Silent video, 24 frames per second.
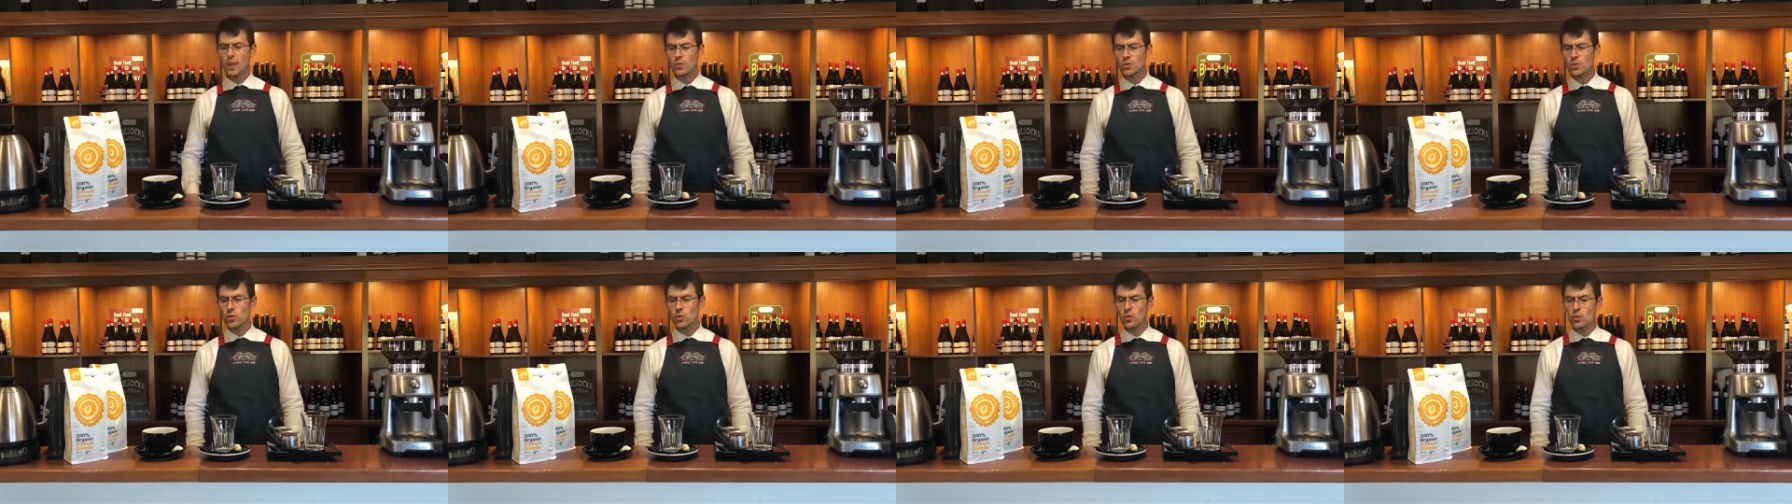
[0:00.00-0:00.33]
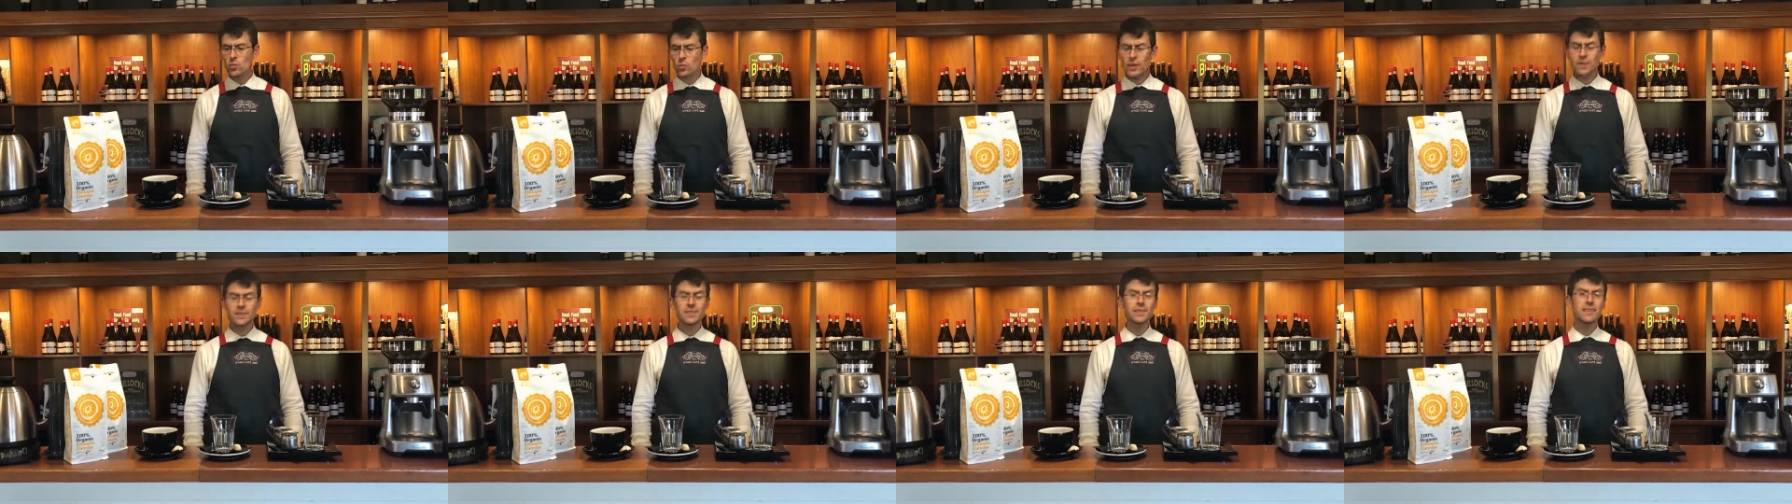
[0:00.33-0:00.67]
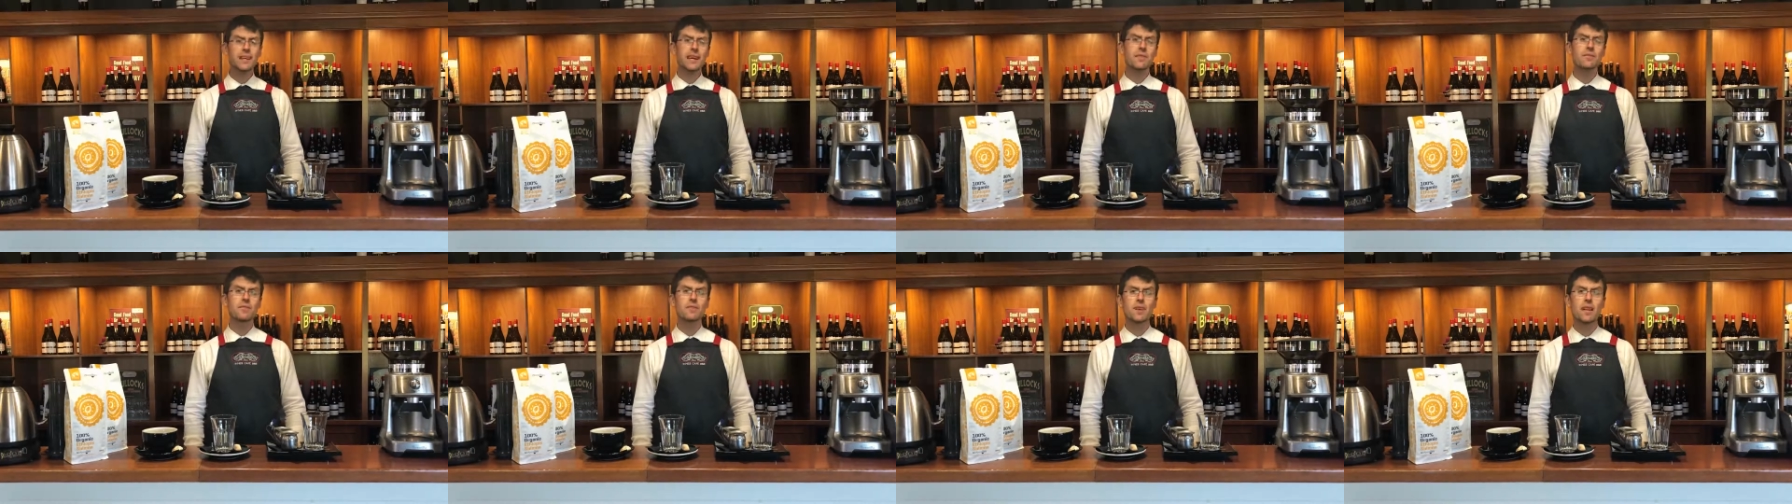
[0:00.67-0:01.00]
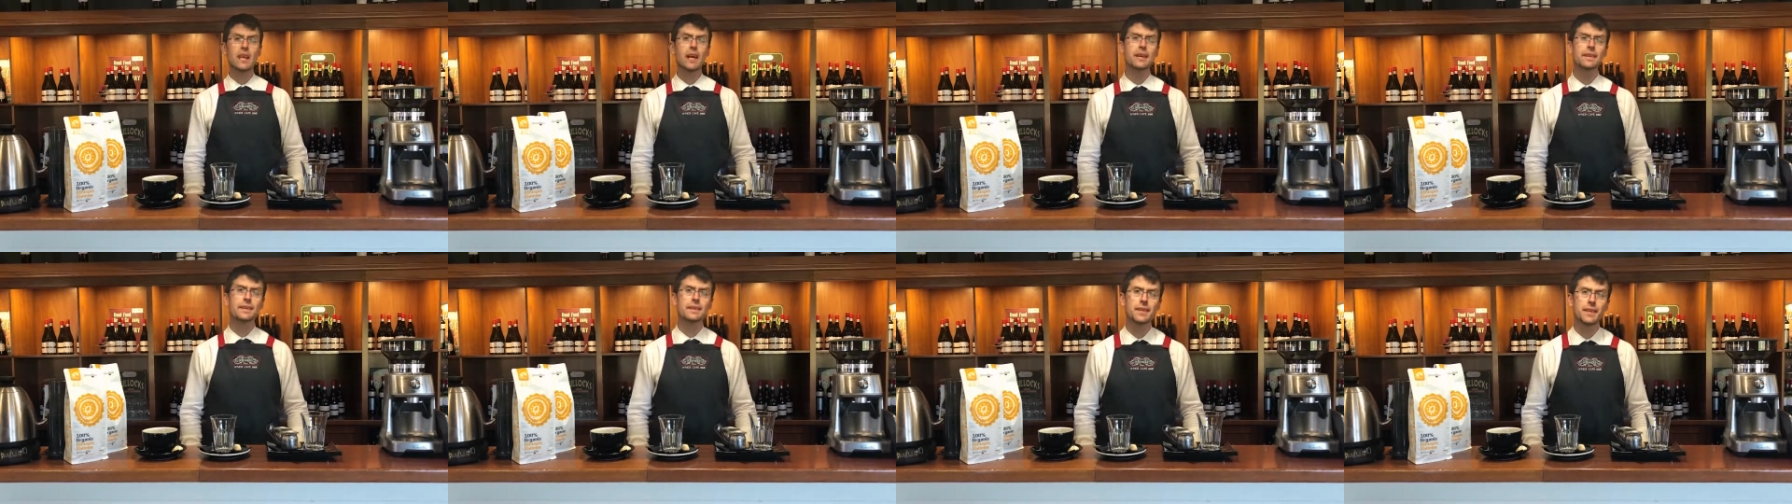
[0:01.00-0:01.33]
So what Caffe
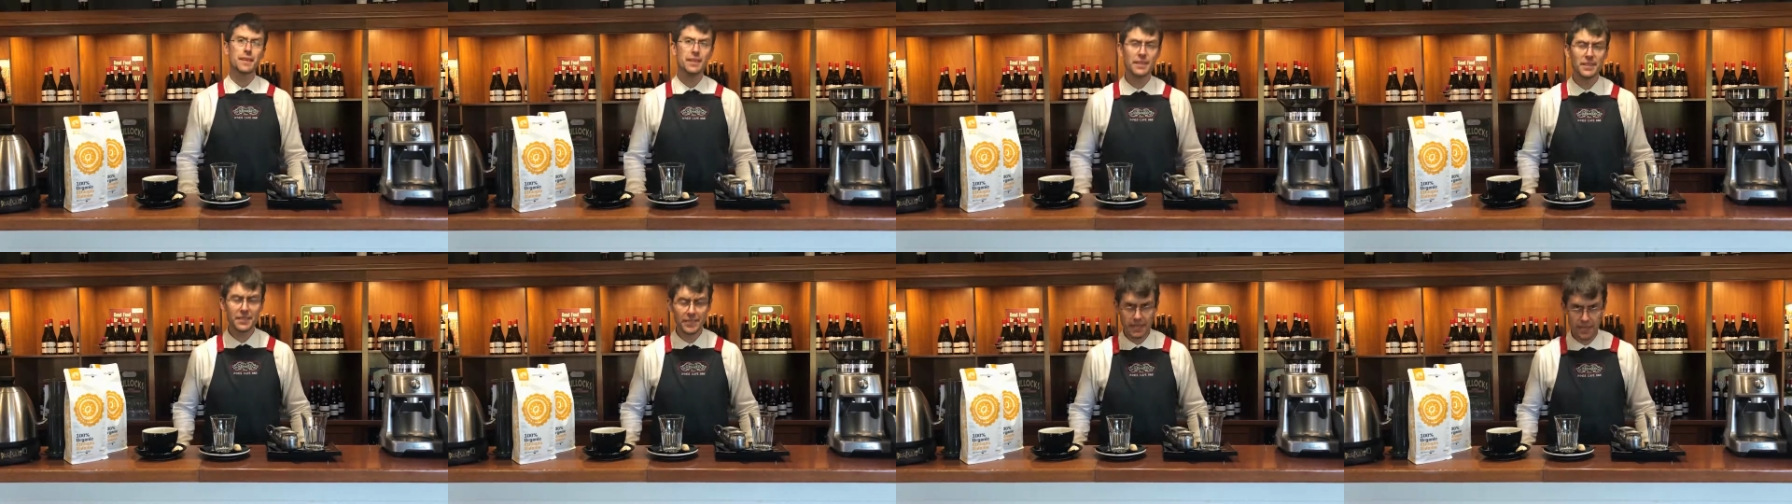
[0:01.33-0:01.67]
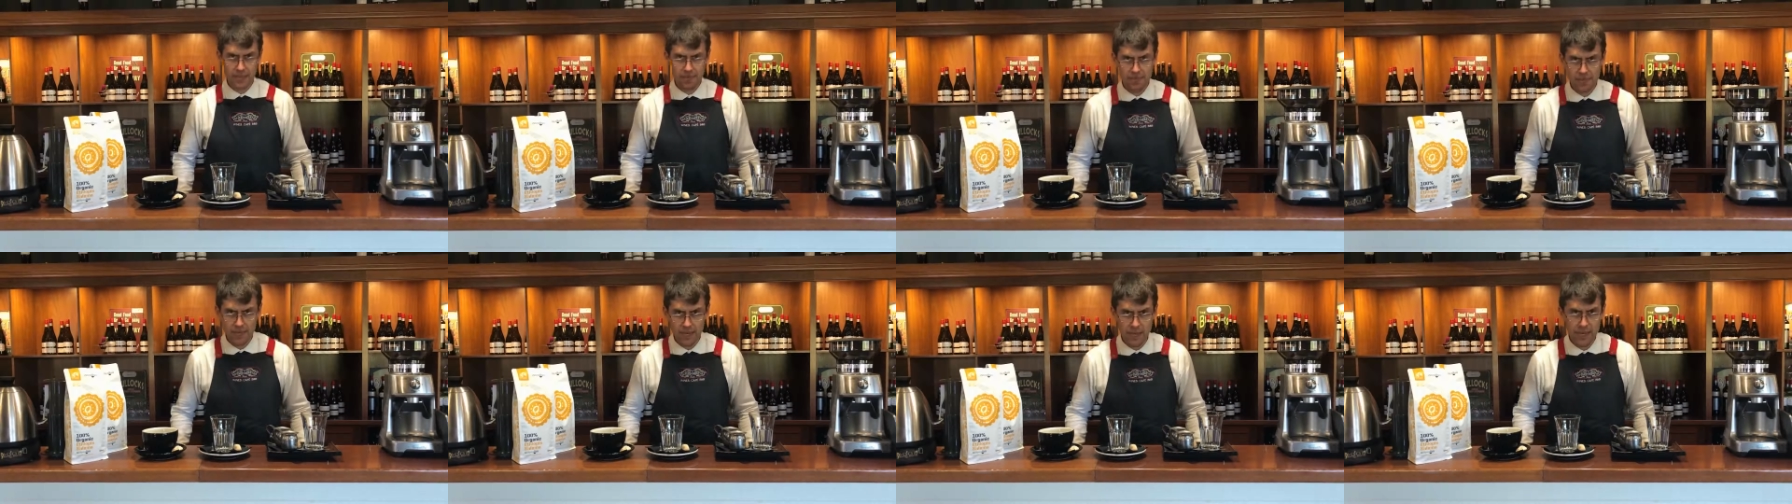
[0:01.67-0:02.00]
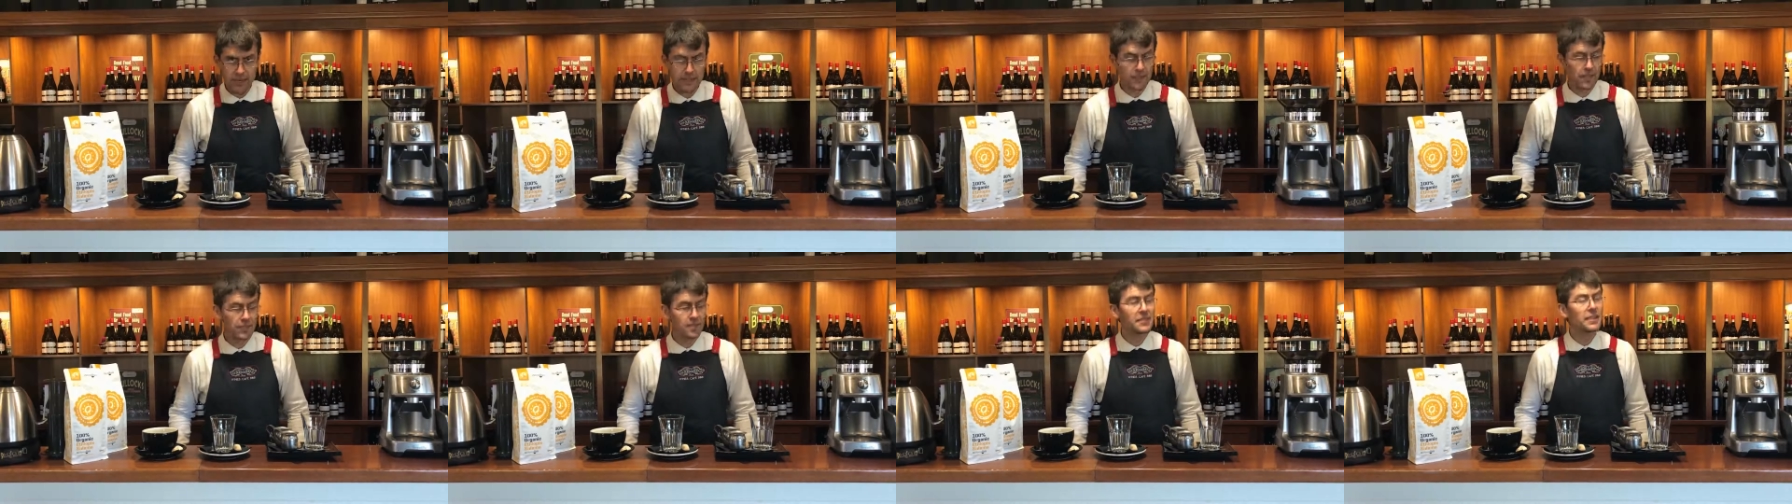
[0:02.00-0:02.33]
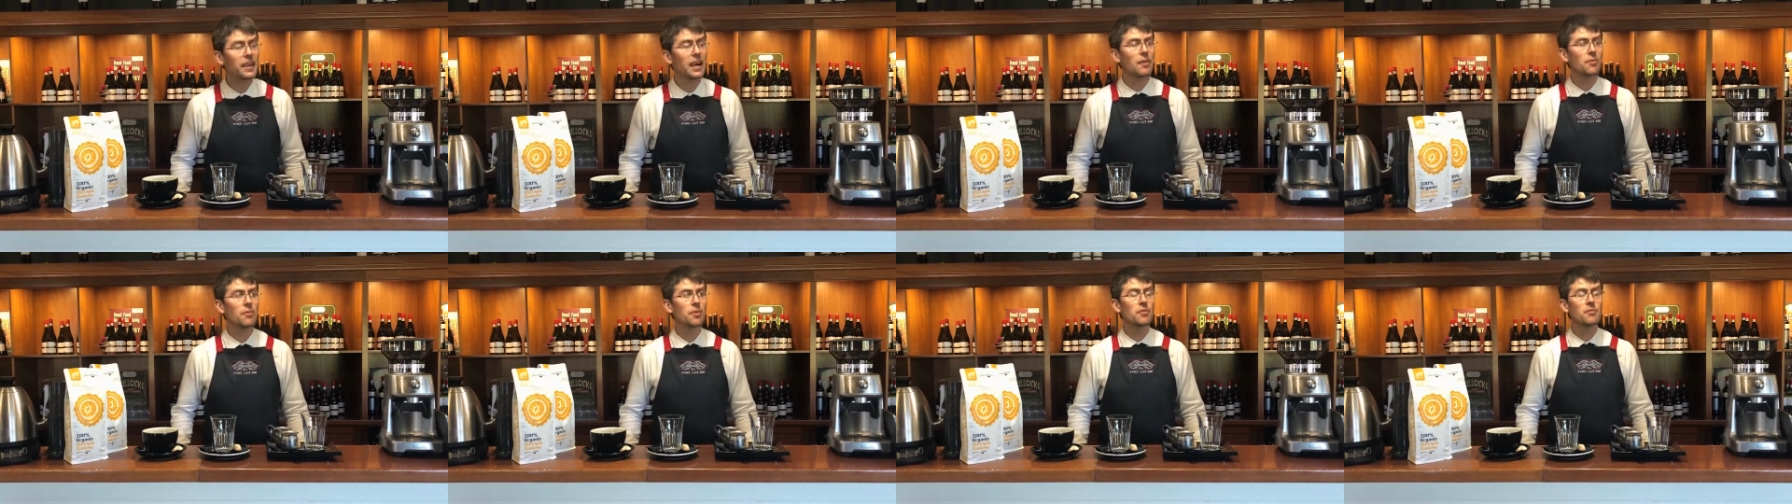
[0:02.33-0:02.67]
Latte is? Caffe Latte is
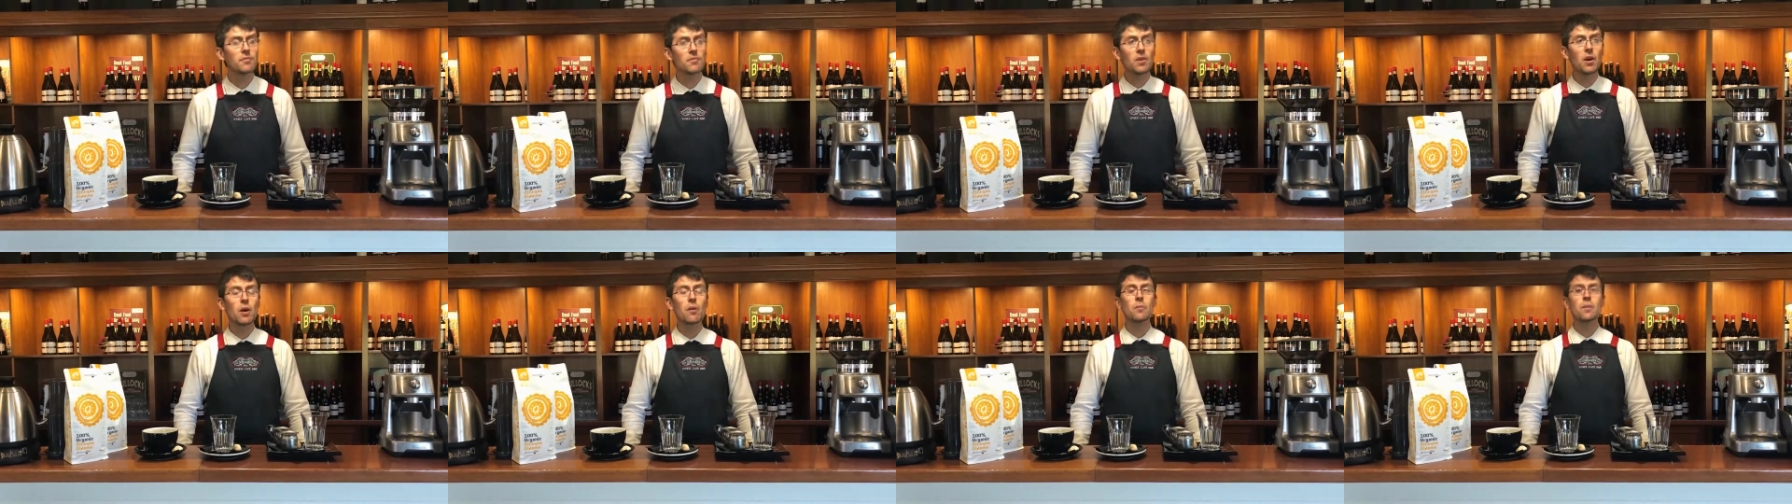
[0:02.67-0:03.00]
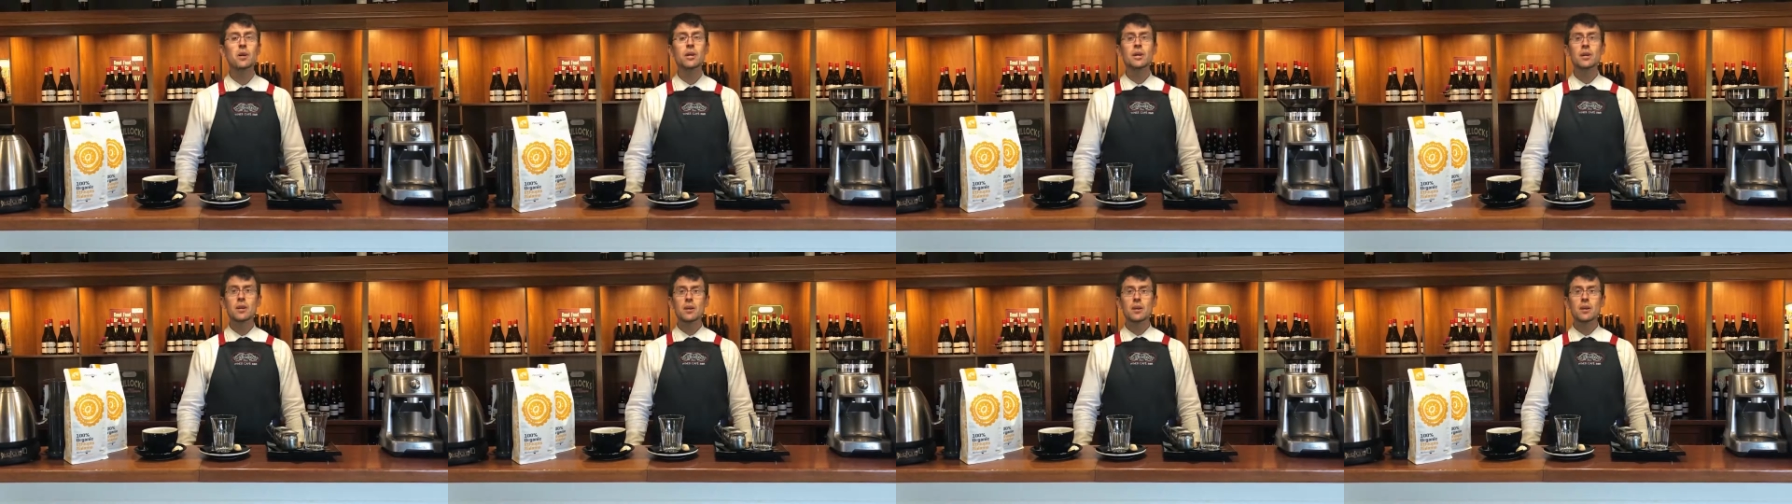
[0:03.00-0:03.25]
coming from